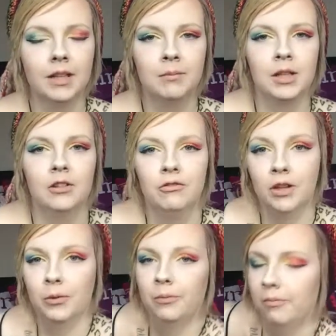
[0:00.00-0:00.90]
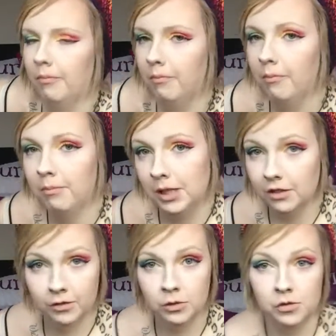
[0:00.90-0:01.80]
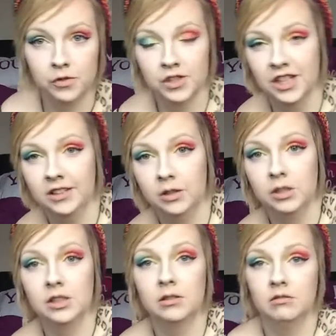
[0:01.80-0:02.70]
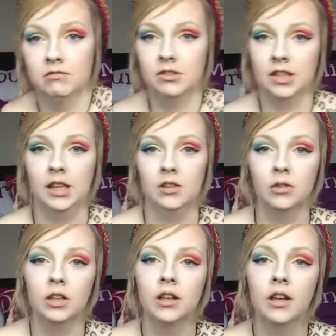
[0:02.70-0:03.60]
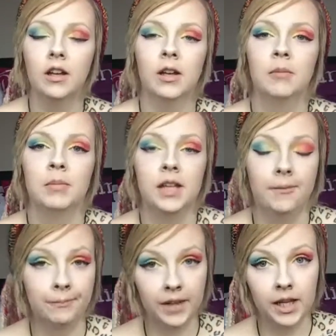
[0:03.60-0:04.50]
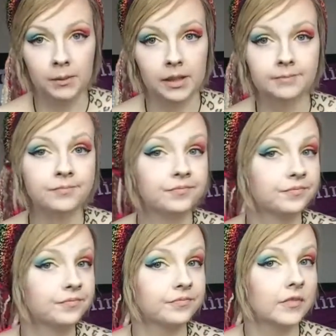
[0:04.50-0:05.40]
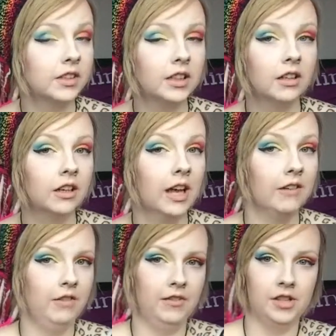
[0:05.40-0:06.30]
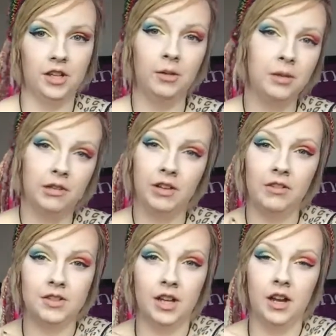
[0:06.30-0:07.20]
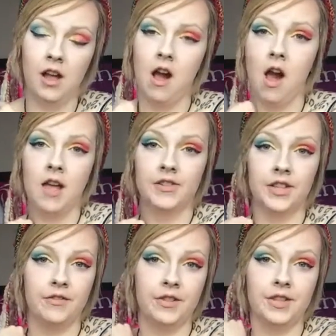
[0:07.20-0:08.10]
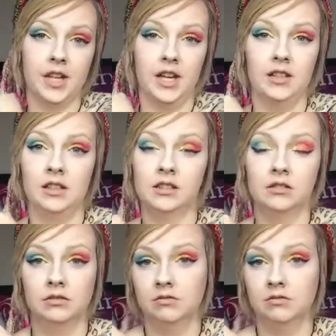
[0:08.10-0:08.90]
and Peanut fell. Peanut falls over sitting down, he's a silly dog. But yeah, anyway, uh, five star company, five star service and